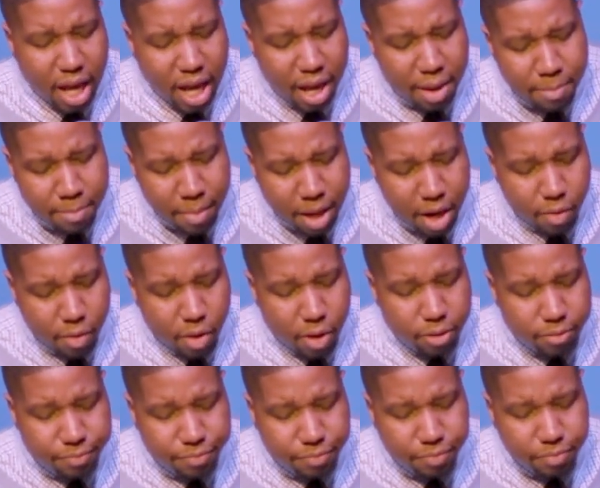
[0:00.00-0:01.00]
and
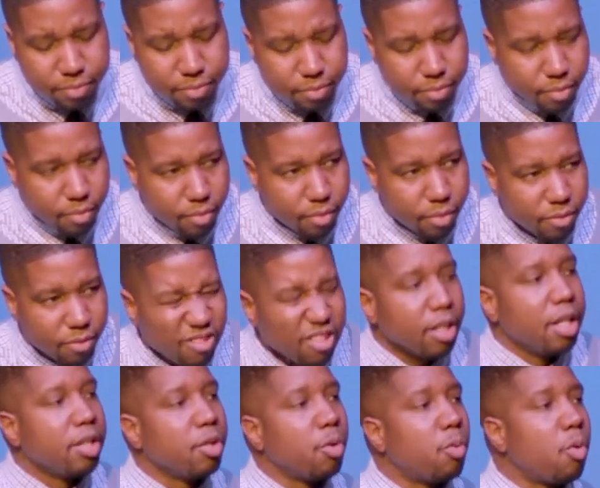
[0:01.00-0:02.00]
marrow.
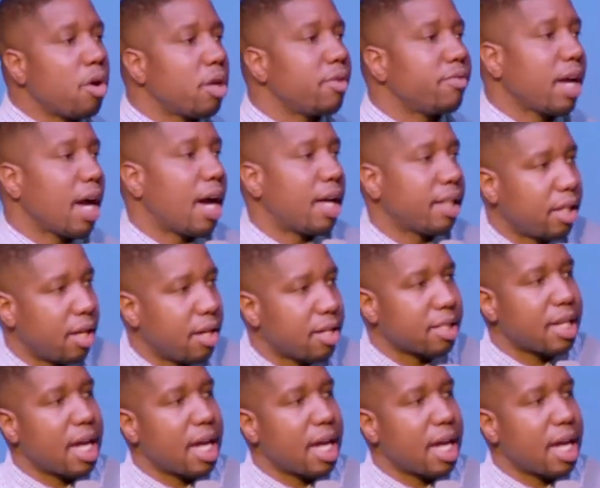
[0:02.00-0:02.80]
The Word of God there